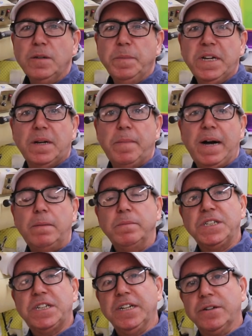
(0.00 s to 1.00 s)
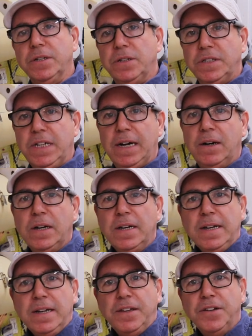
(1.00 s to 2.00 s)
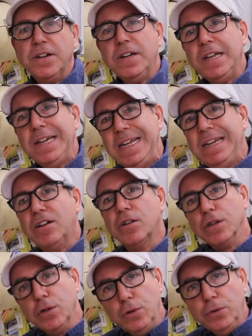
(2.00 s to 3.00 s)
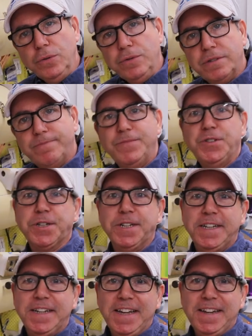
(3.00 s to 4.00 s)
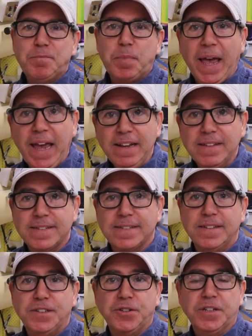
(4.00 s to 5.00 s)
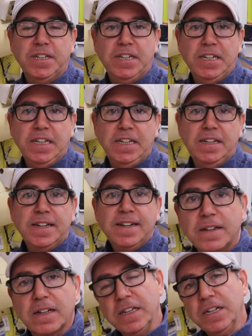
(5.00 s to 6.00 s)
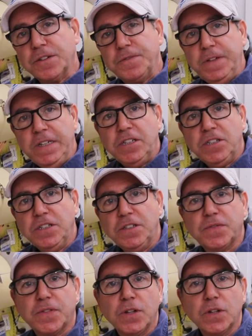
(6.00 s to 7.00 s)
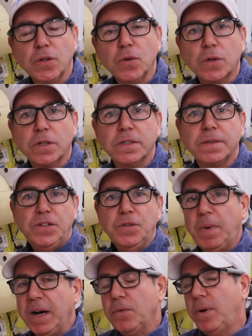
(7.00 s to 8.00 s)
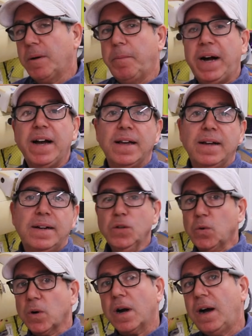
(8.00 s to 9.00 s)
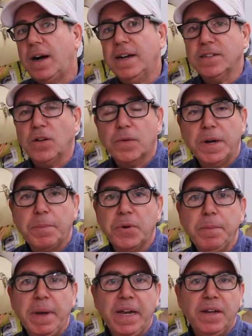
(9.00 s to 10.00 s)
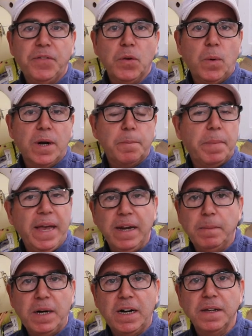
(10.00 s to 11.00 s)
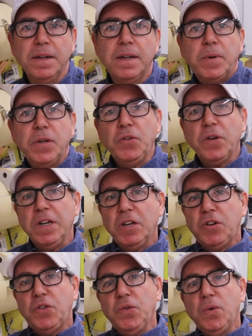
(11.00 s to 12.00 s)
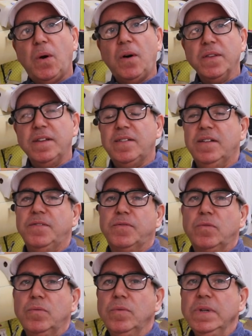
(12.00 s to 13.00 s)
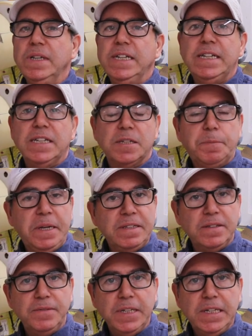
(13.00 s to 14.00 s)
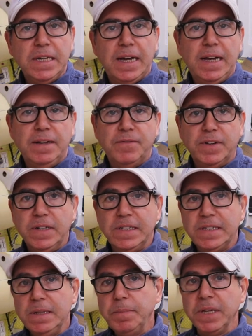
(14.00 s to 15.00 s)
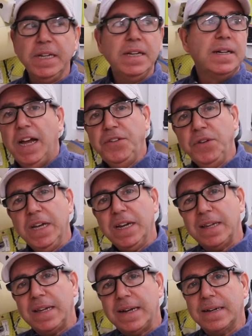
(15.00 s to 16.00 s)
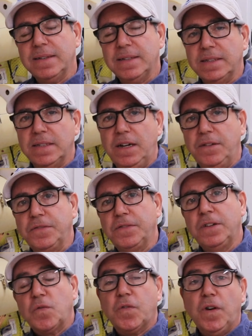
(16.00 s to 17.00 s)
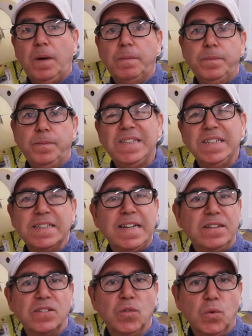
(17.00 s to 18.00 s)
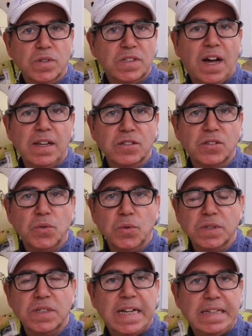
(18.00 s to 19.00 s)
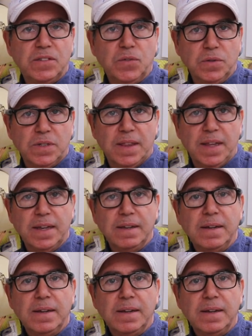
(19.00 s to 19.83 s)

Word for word: little bit about materials now. You're gonna need glues, you're gonna need paints, you're gonna need clear finishes for your lures. You might wanna buy lure eyes already pre-made if you wanna paint them on. But you can do all this stuff really inexpensively and very simply, and you can get a lot of this stuff from discount stores, dollar stores, that sort of thing.